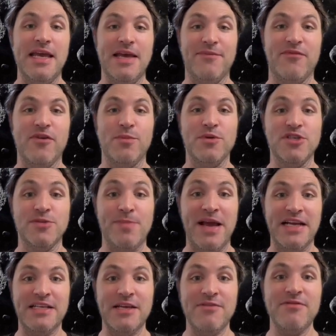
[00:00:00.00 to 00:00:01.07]
For
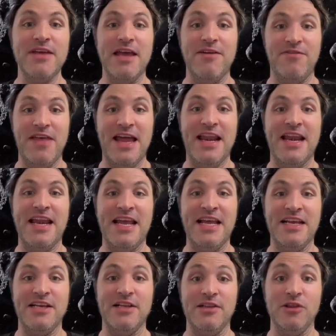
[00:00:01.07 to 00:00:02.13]
perspective, if that had
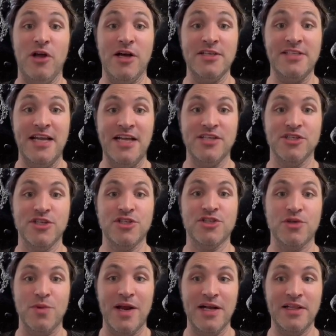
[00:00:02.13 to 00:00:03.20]
hit Los Angeles
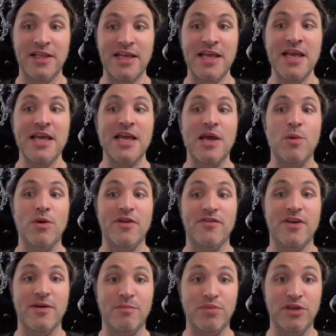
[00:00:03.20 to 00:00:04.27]
directly, it would have
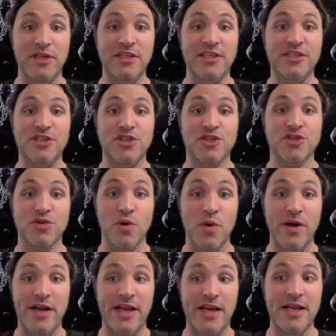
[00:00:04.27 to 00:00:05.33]
completely
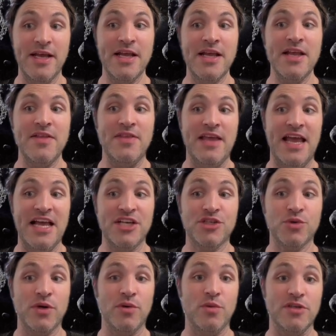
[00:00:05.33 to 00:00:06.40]
destroyed it. The
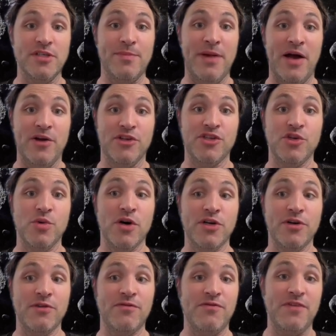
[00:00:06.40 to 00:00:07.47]
asteroid was about
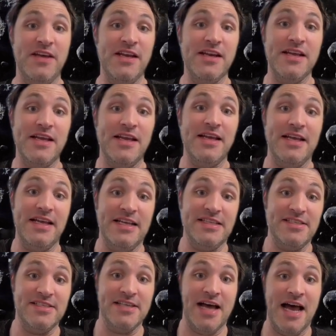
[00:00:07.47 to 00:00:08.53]
200 feet in
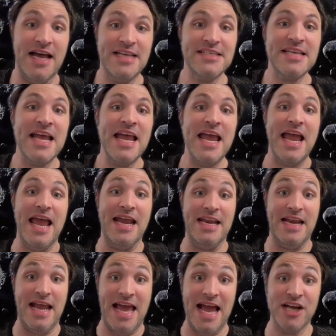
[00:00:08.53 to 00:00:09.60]
size, and
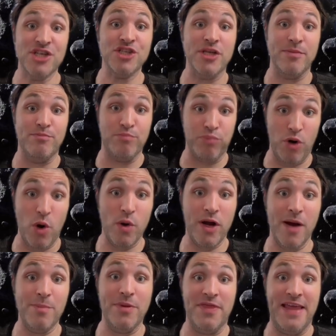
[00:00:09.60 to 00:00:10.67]
it actually broke
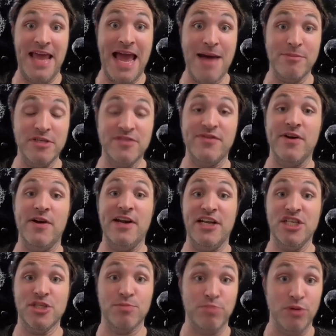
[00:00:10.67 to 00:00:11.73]
up in the atmosphere and
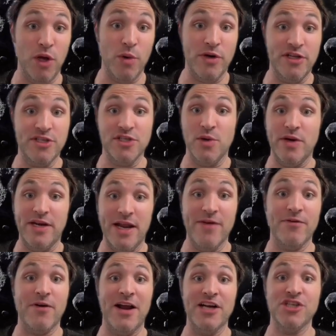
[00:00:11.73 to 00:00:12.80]
exploded, so it
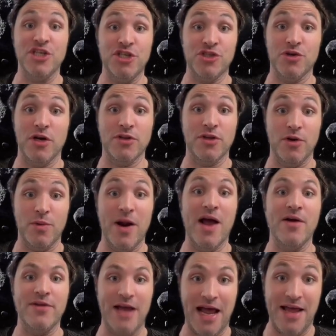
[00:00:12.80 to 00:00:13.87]
never actually struck the
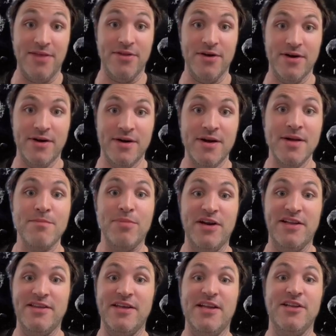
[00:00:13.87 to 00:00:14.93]
ground either, but it
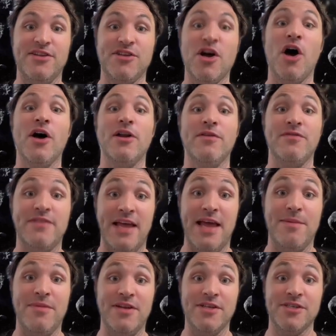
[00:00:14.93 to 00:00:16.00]
did a ton of
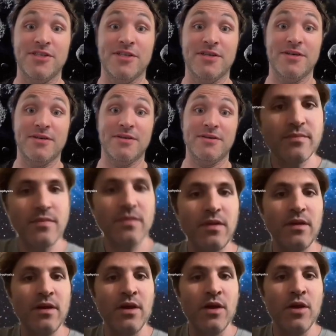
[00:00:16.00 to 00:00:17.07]
damage.
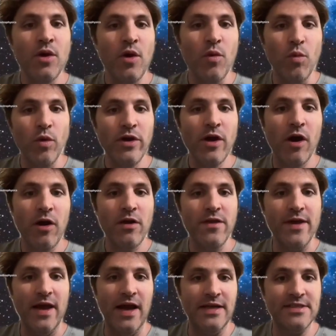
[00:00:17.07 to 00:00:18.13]
What are
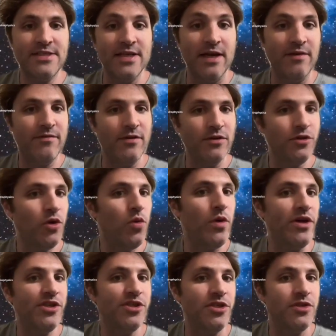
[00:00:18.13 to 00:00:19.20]
the Einstein field
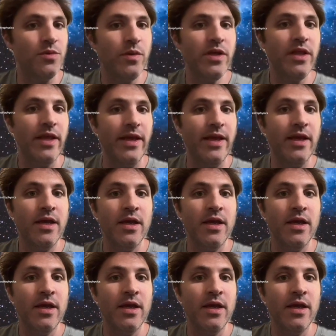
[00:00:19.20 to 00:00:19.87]
equations really?